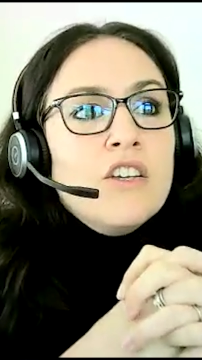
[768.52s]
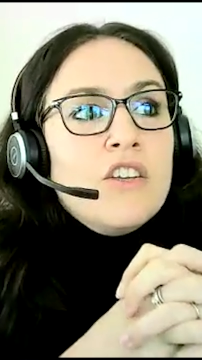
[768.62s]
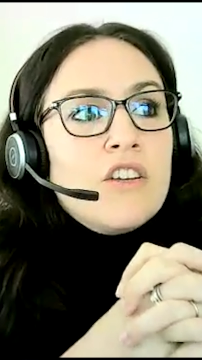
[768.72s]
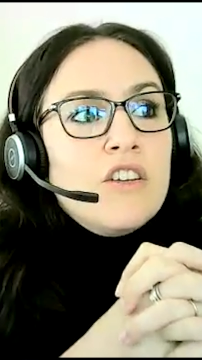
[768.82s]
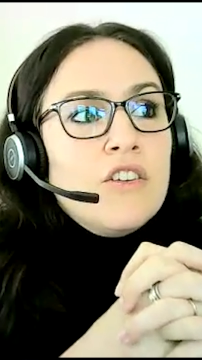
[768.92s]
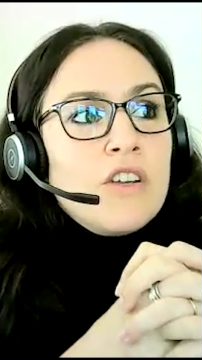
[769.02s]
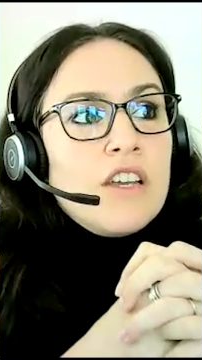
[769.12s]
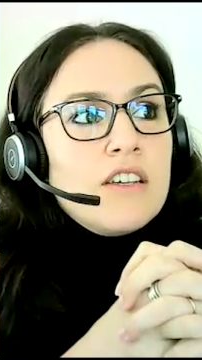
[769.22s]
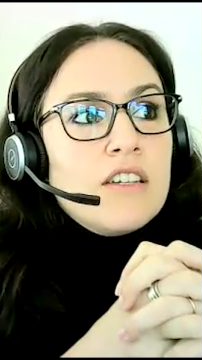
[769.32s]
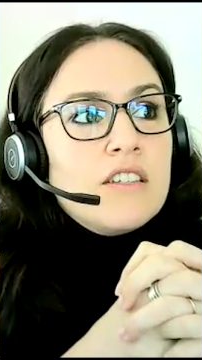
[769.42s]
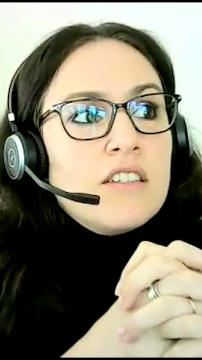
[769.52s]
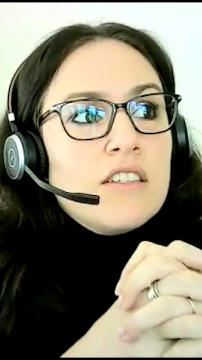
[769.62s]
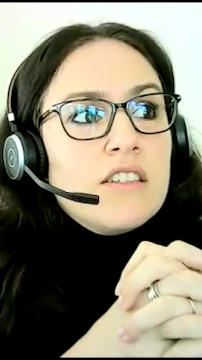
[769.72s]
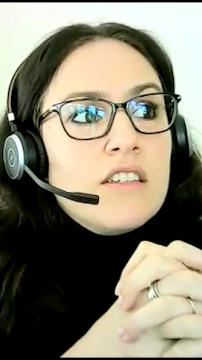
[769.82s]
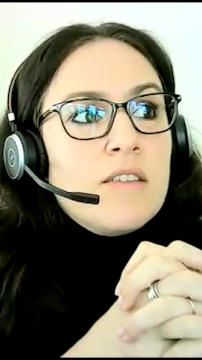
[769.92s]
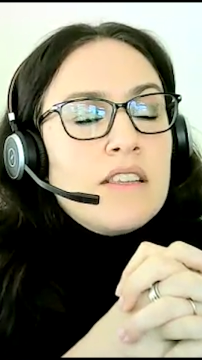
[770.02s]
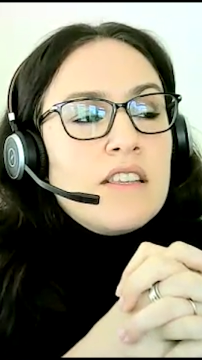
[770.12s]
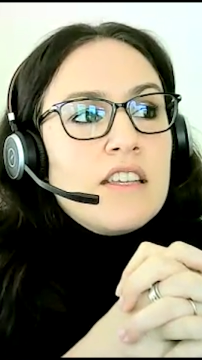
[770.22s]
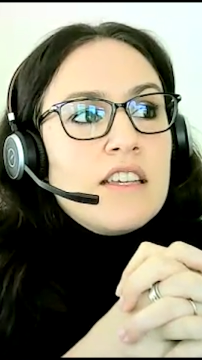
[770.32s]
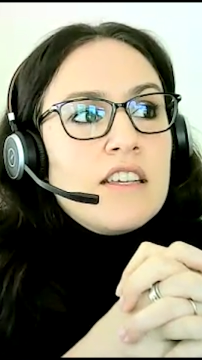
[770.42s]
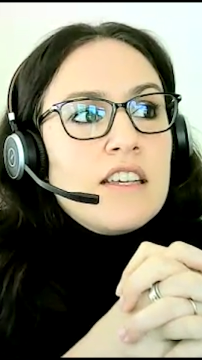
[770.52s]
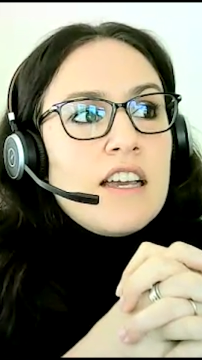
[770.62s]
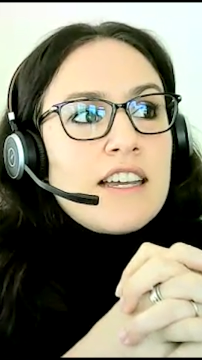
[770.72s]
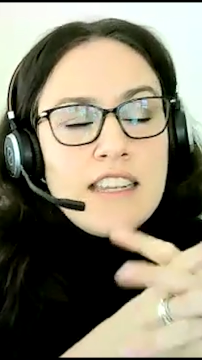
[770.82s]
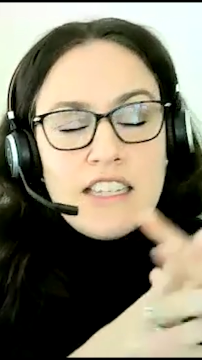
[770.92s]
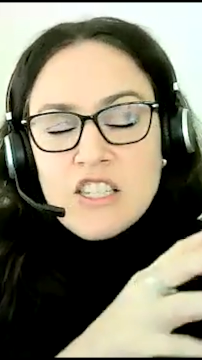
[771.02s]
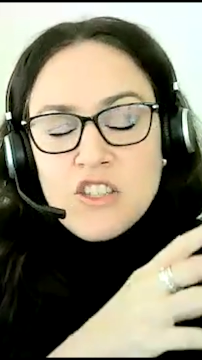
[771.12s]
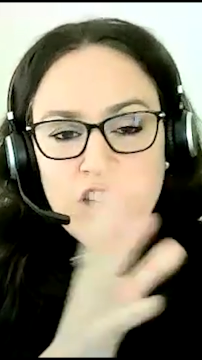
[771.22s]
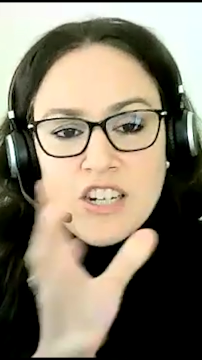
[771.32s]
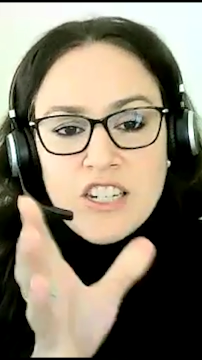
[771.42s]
you can look at, I mean, again, this is not